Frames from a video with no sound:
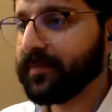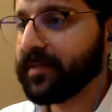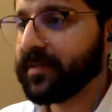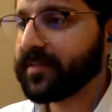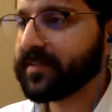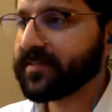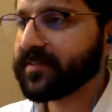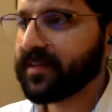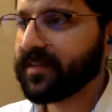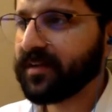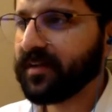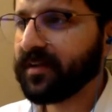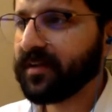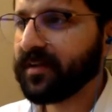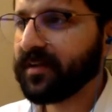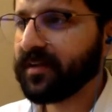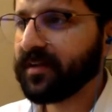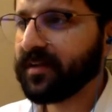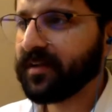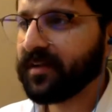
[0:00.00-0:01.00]

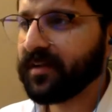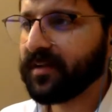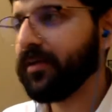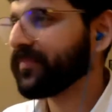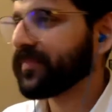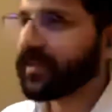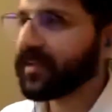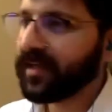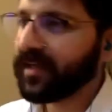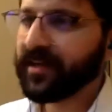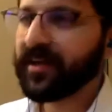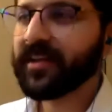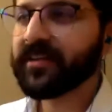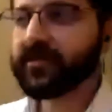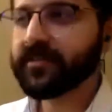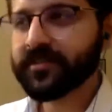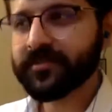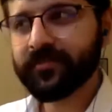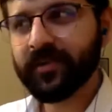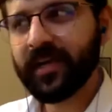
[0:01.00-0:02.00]
So
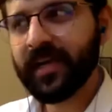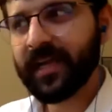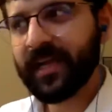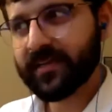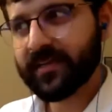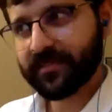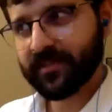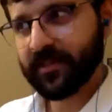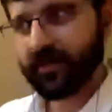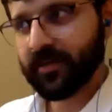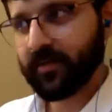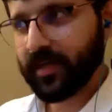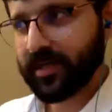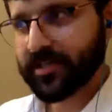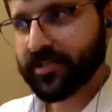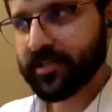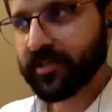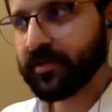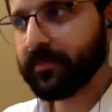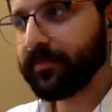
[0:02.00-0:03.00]
I know it doesn't really
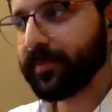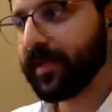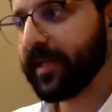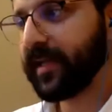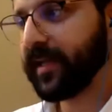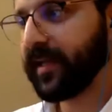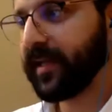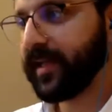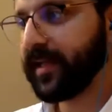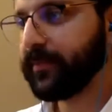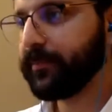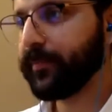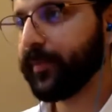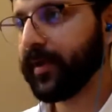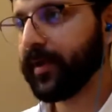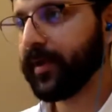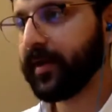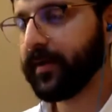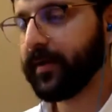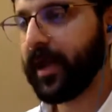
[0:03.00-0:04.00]
answer your question
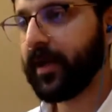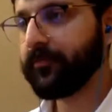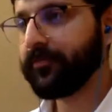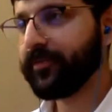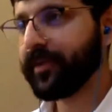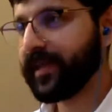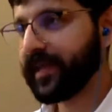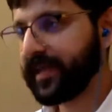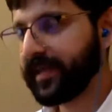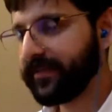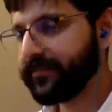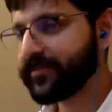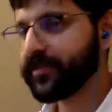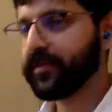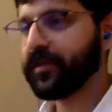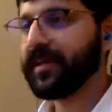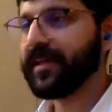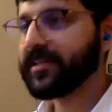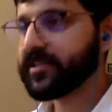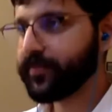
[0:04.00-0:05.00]
completely, but hopefully it gives
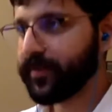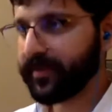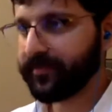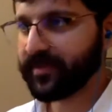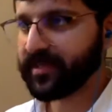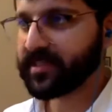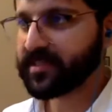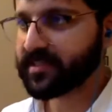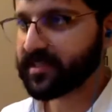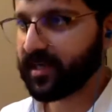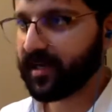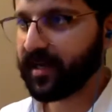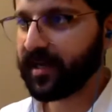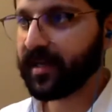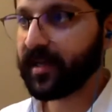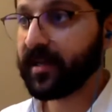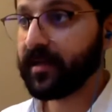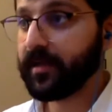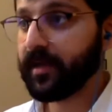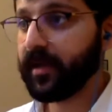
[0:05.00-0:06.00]
you a little bit of
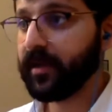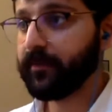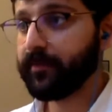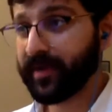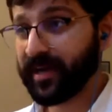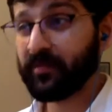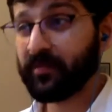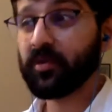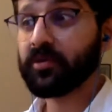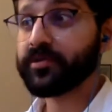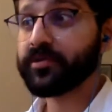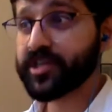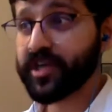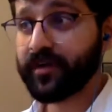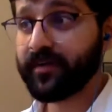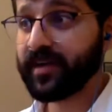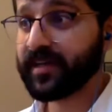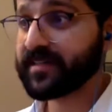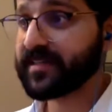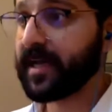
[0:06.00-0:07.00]
insight. But I will
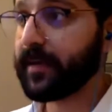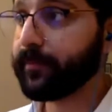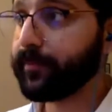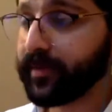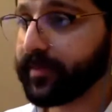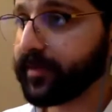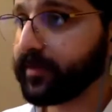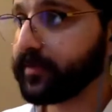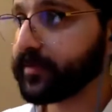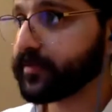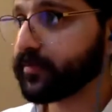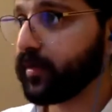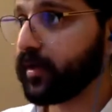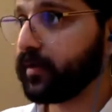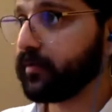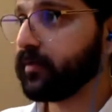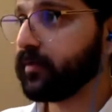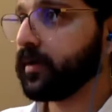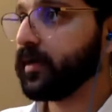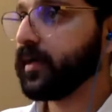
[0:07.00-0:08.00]
share an example with you
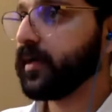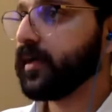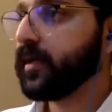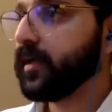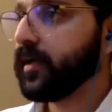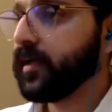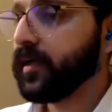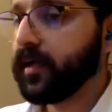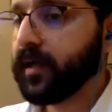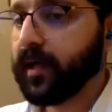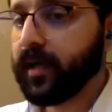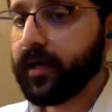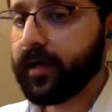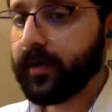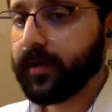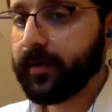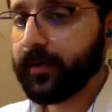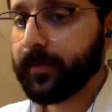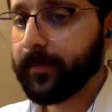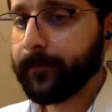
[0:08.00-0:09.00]
as well.
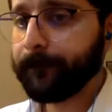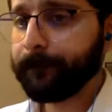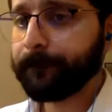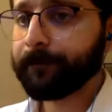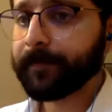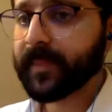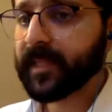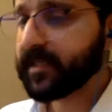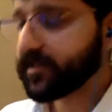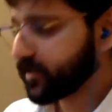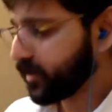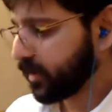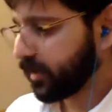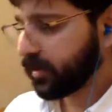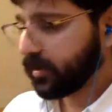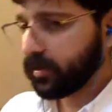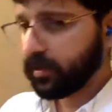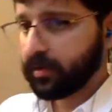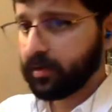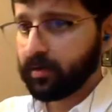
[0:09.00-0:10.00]

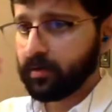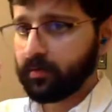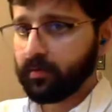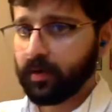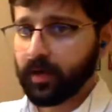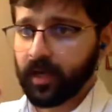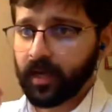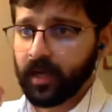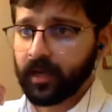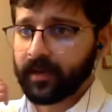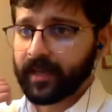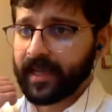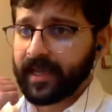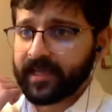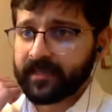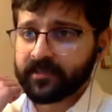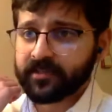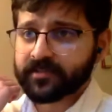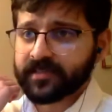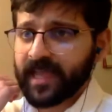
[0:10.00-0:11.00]
So,
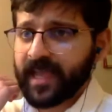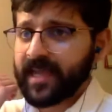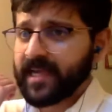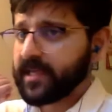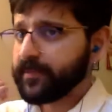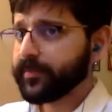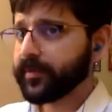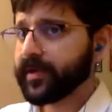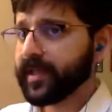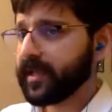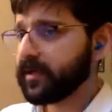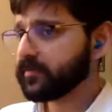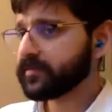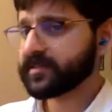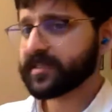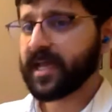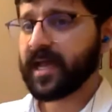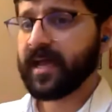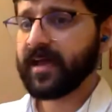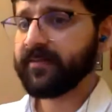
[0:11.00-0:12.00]
okay, does anybody
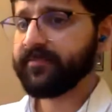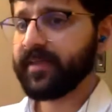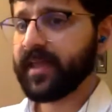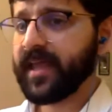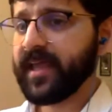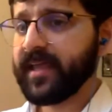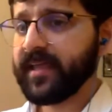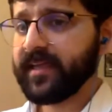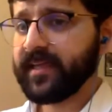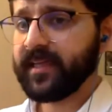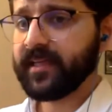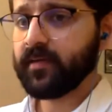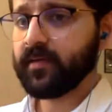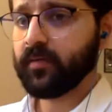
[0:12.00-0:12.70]
else have any